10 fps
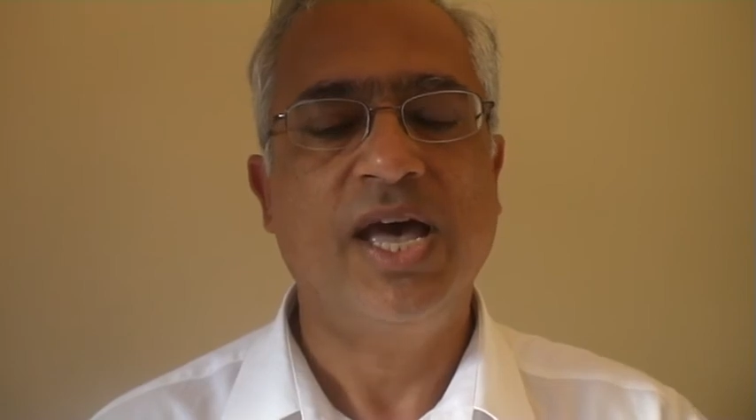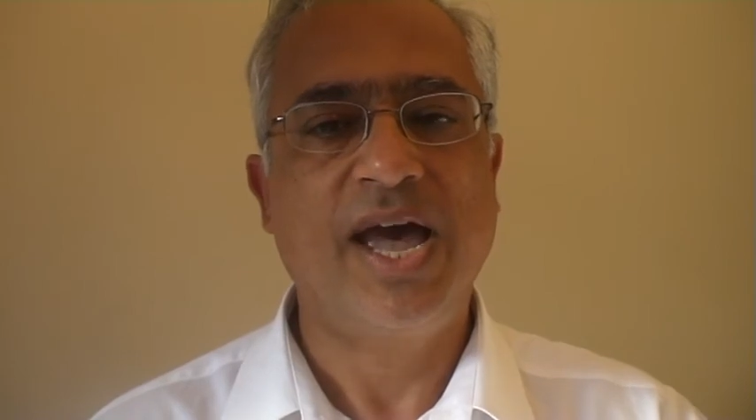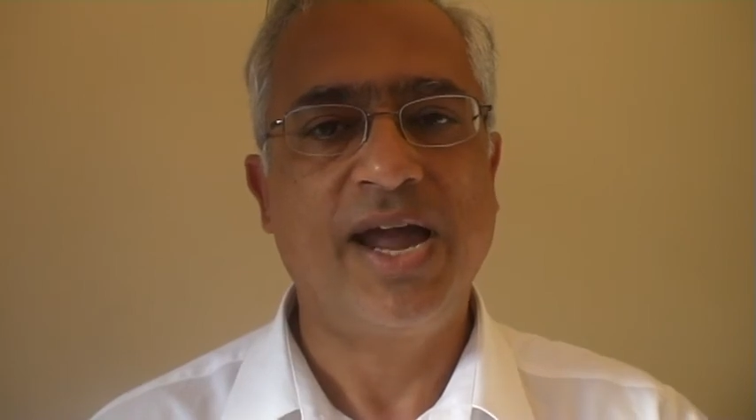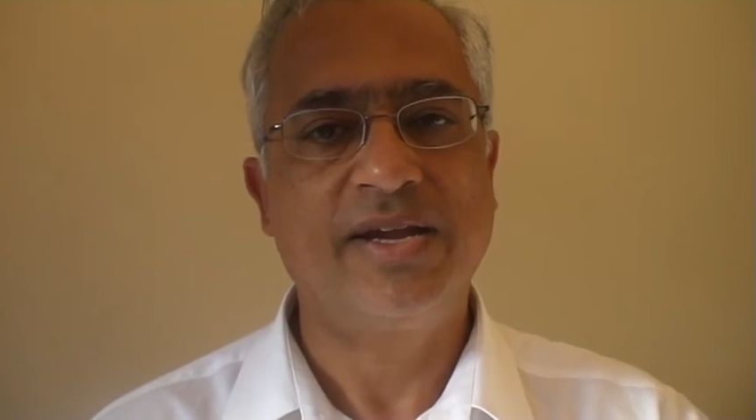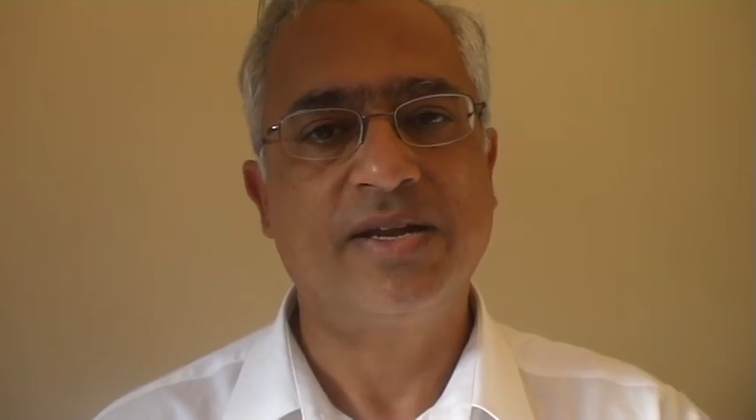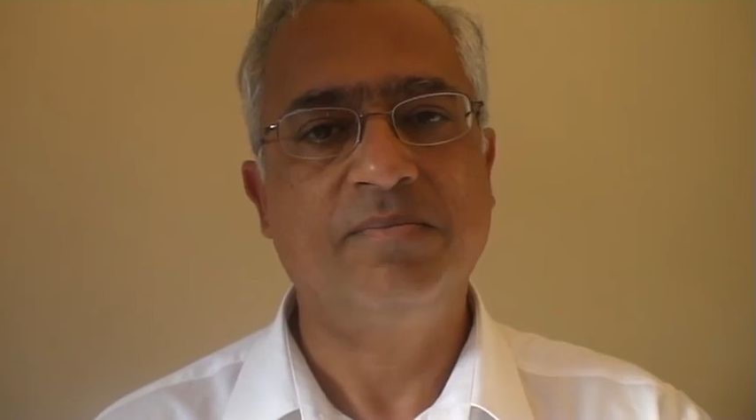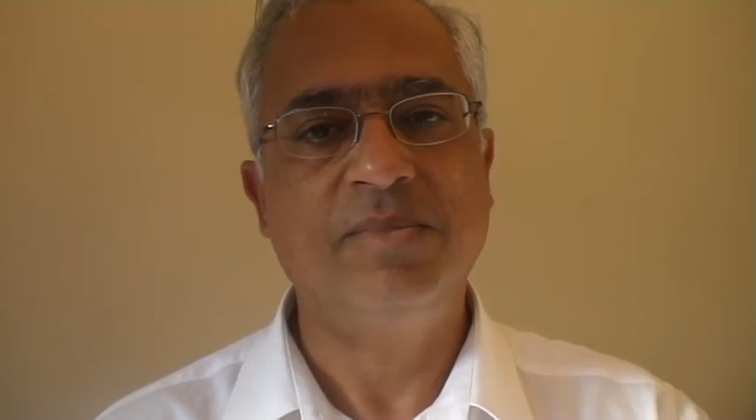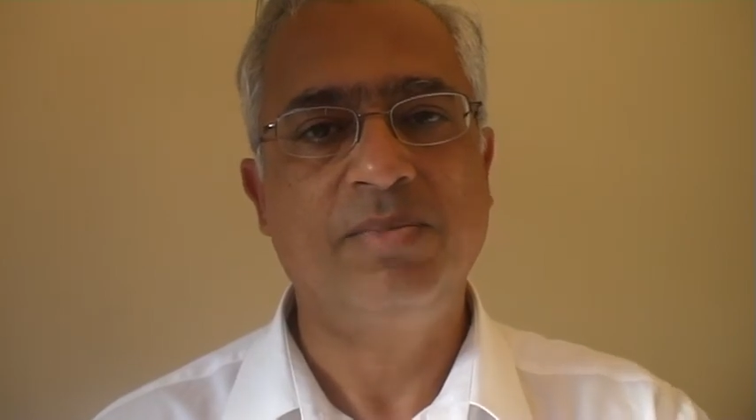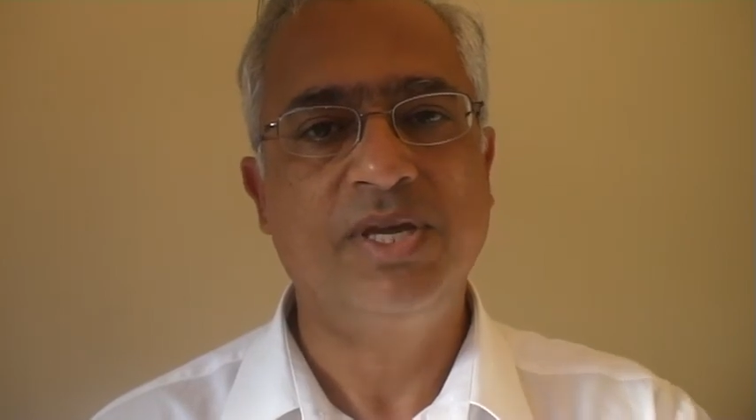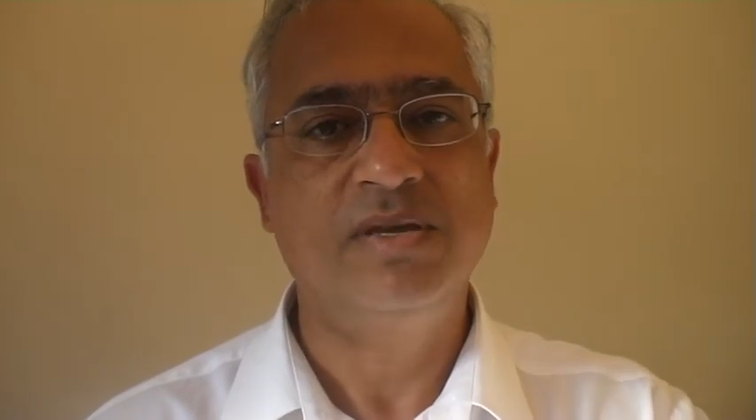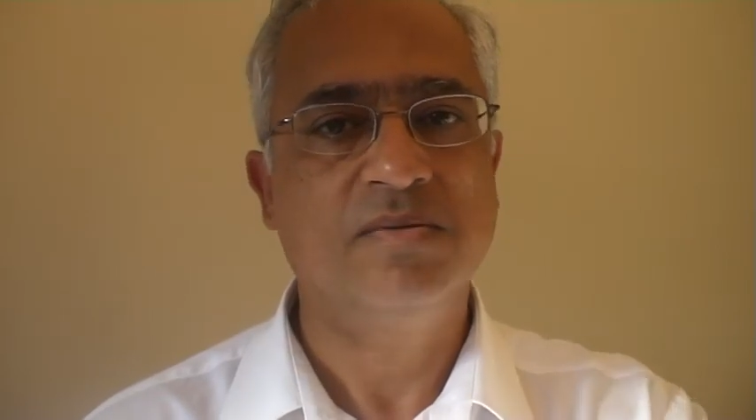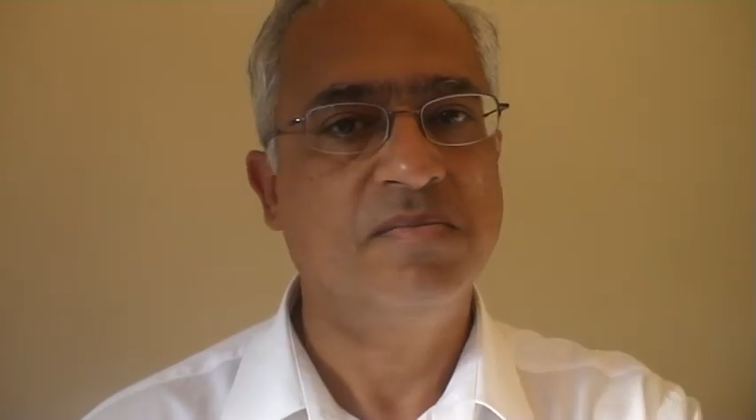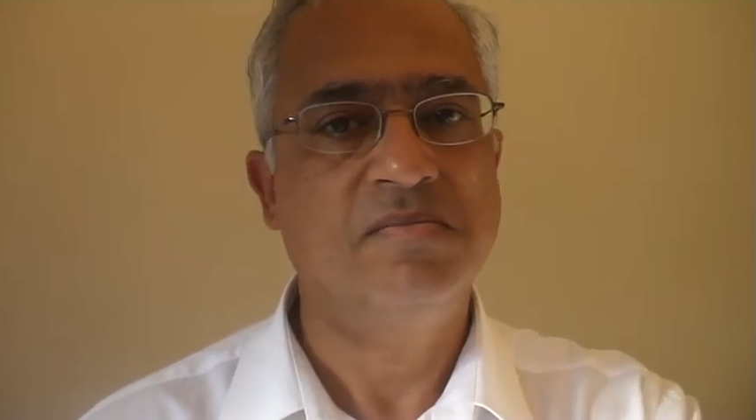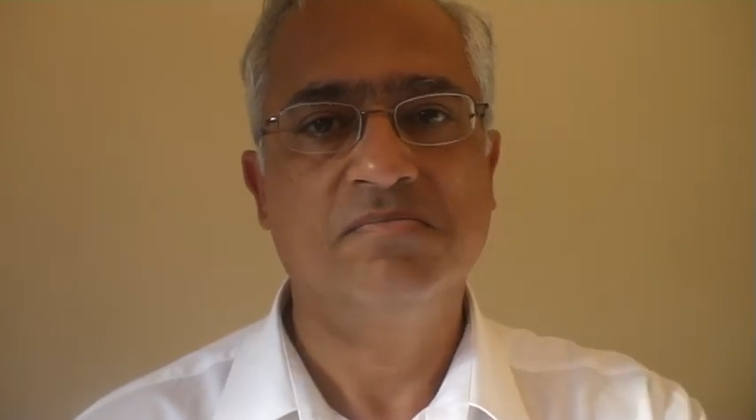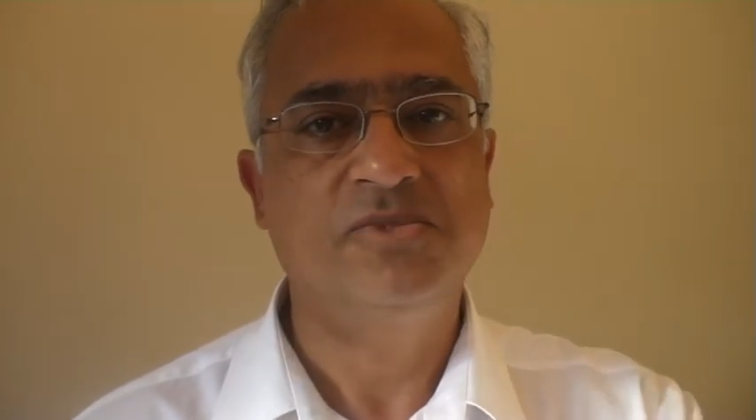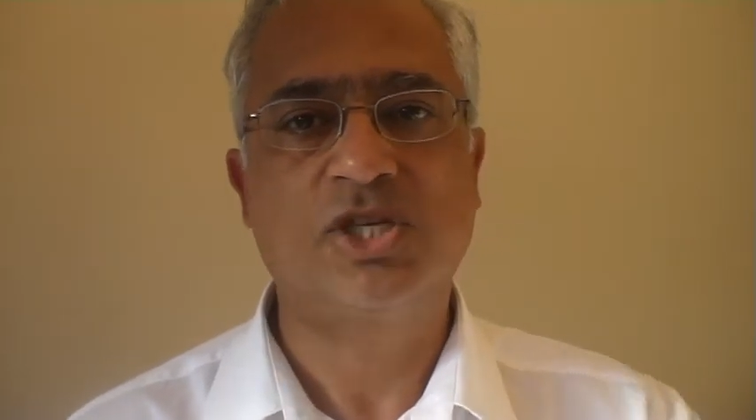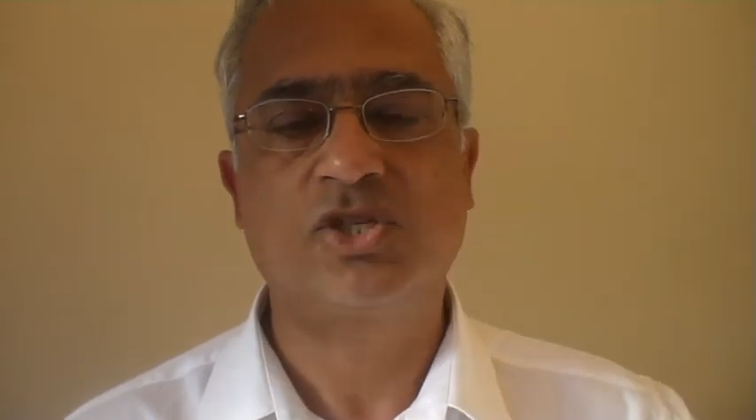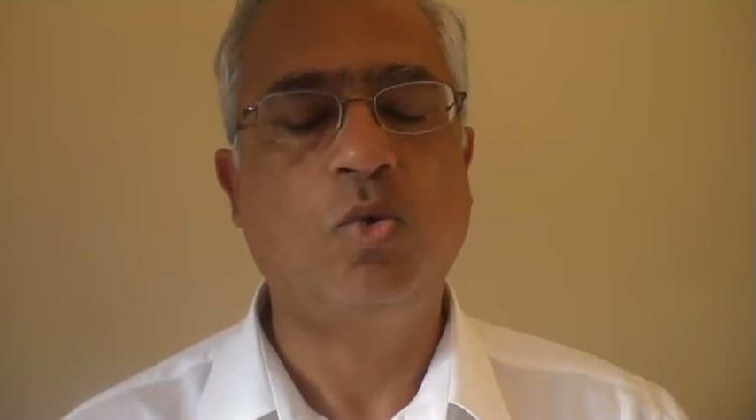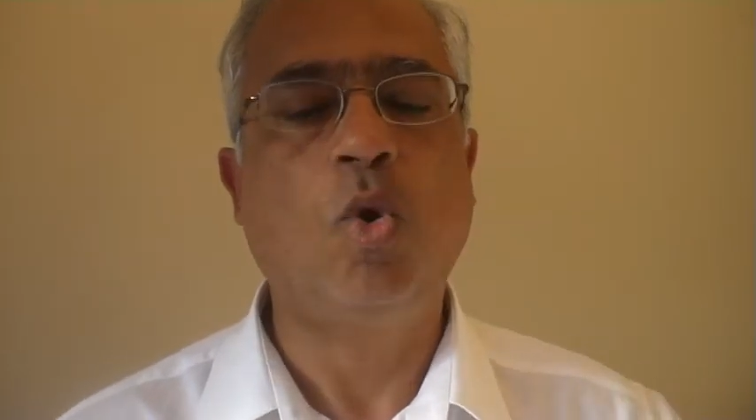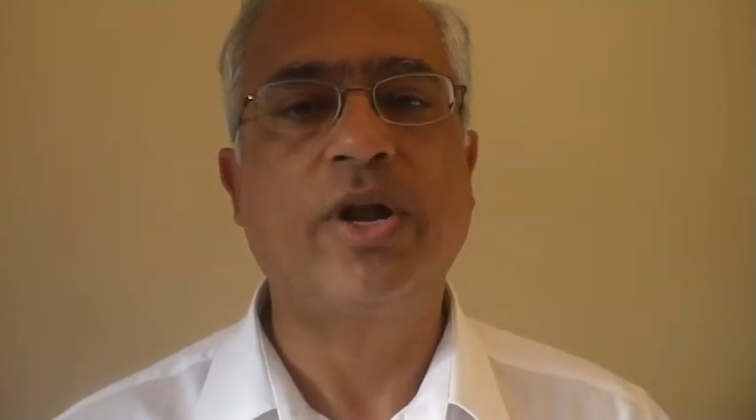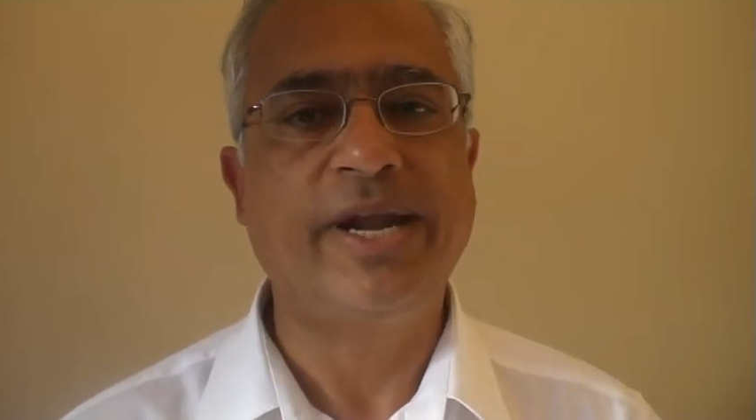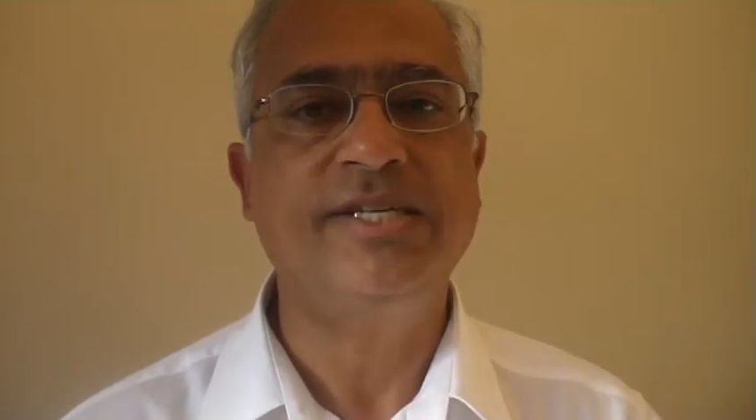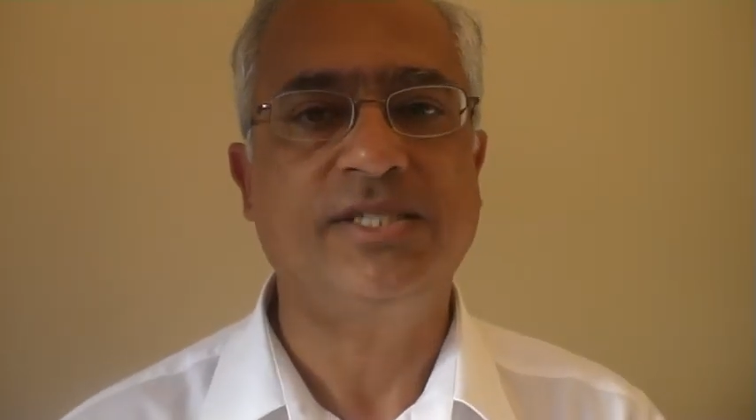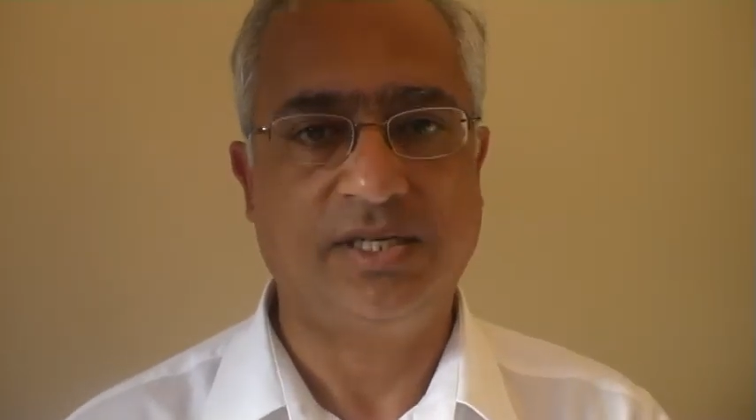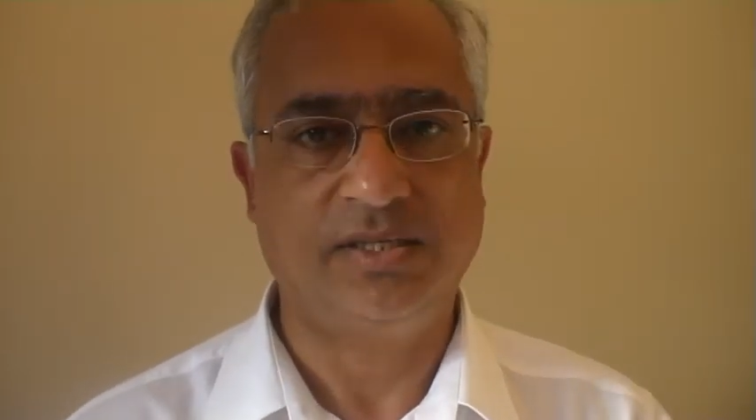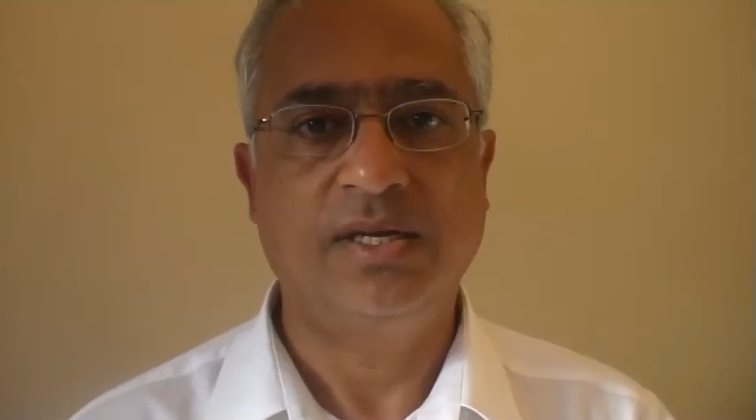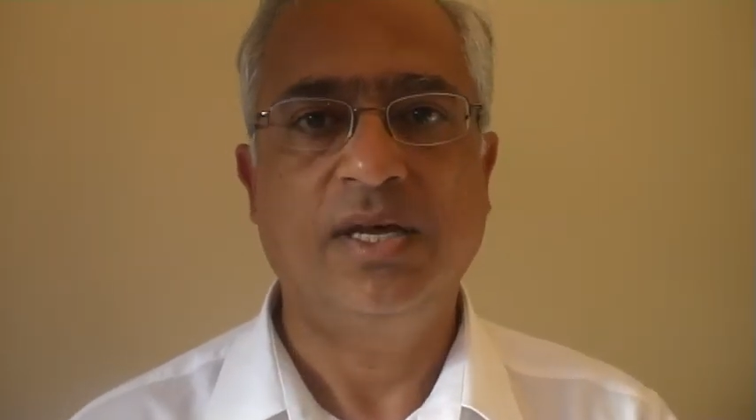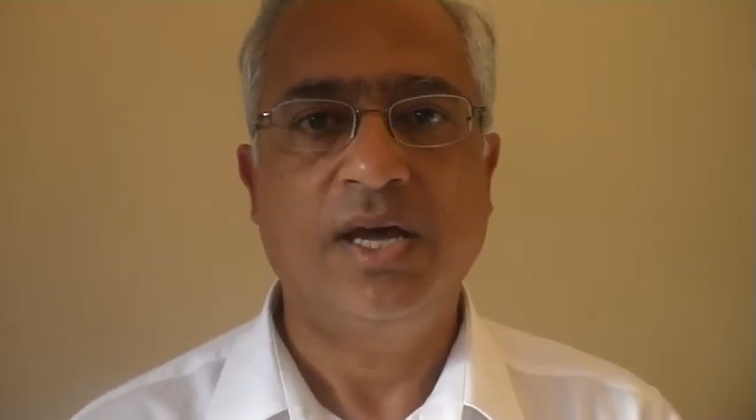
and maybe just coordinating.